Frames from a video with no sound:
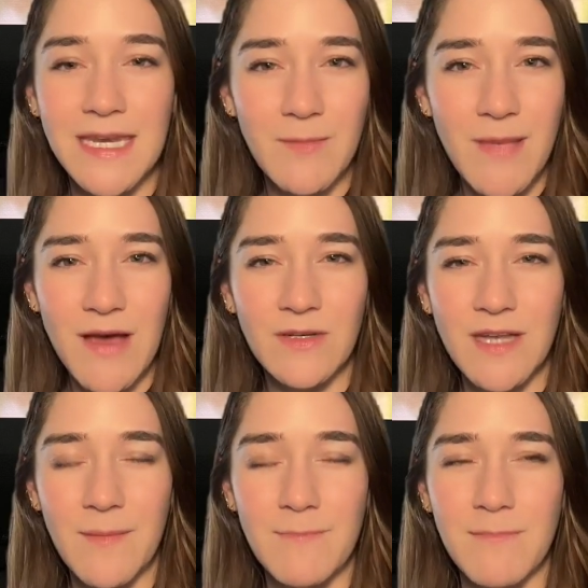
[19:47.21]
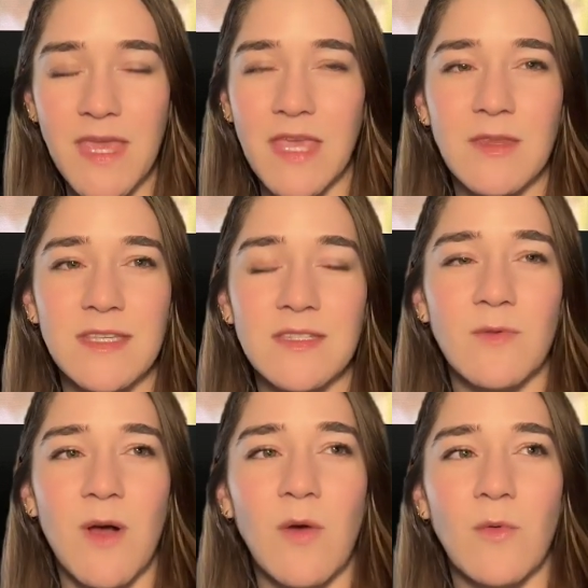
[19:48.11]
about, not mean is the
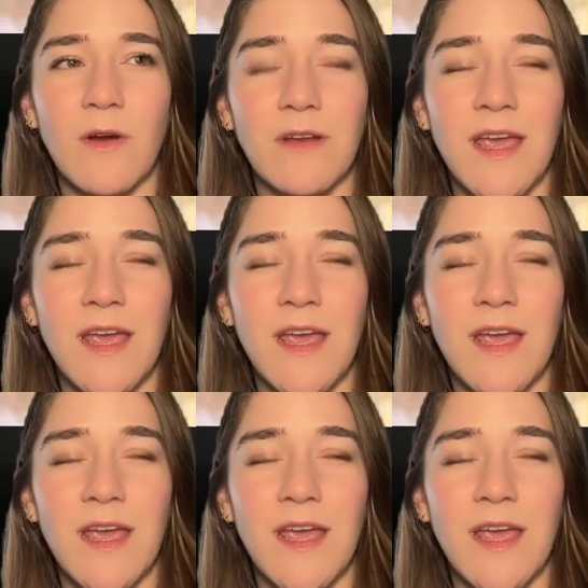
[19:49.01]
wrong word,